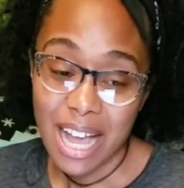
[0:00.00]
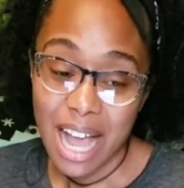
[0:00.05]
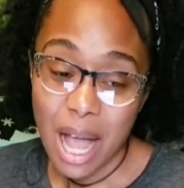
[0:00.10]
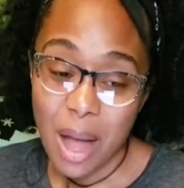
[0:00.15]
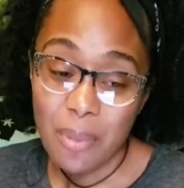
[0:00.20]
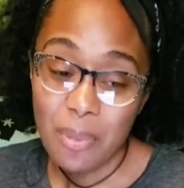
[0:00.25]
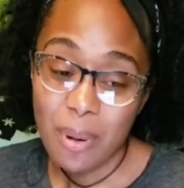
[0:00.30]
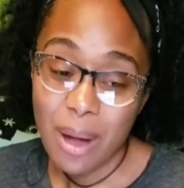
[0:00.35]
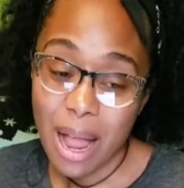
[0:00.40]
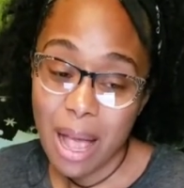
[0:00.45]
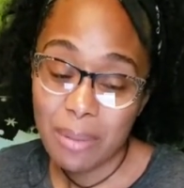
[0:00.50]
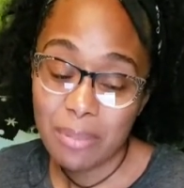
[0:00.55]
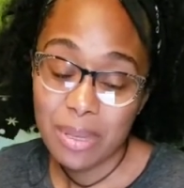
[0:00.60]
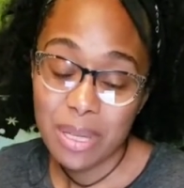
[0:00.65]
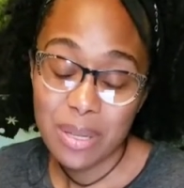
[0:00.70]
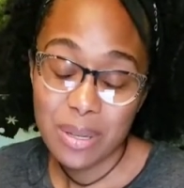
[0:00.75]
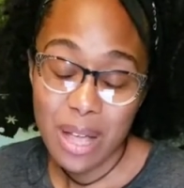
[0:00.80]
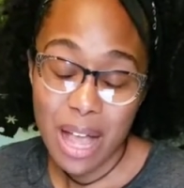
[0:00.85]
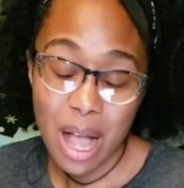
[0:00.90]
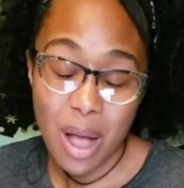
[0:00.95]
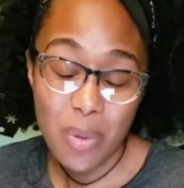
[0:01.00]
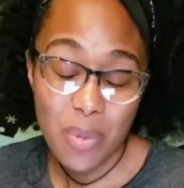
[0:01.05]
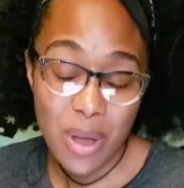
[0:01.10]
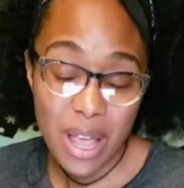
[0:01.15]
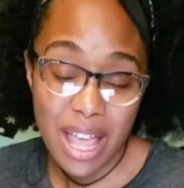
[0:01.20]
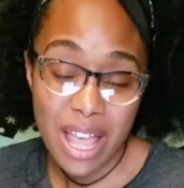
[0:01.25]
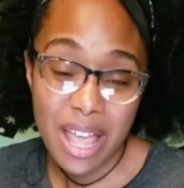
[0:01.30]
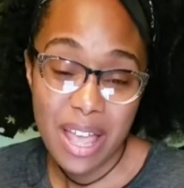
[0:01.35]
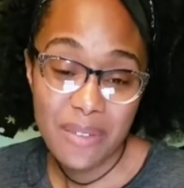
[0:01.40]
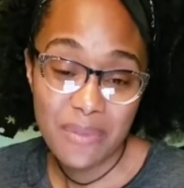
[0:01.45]
I
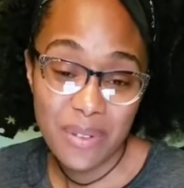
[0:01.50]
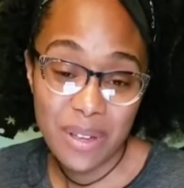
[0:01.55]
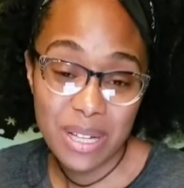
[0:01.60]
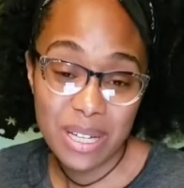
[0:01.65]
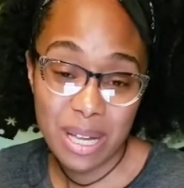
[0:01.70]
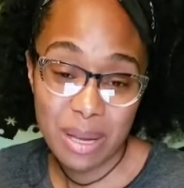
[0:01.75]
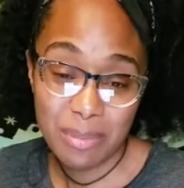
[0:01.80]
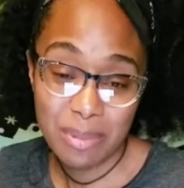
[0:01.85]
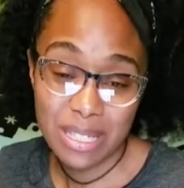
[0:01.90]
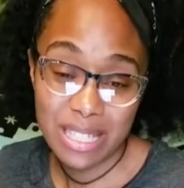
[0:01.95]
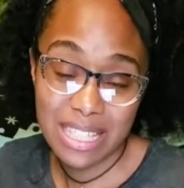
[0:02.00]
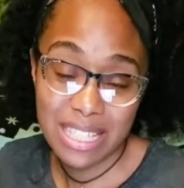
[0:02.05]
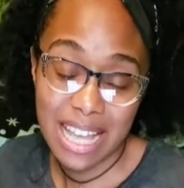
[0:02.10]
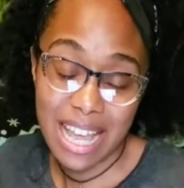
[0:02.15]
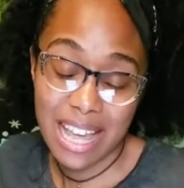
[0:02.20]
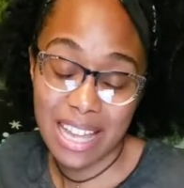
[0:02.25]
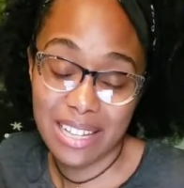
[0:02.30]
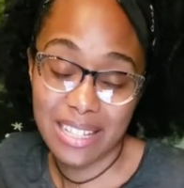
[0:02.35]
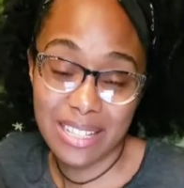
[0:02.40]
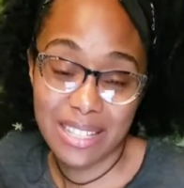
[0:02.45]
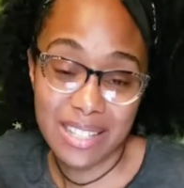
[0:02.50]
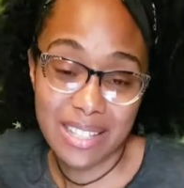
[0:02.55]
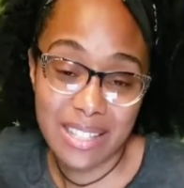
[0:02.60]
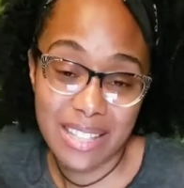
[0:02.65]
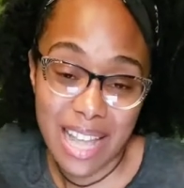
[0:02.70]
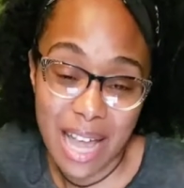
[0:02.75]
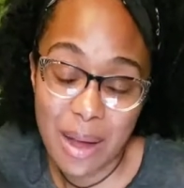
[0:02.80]
would have a couple of dollars.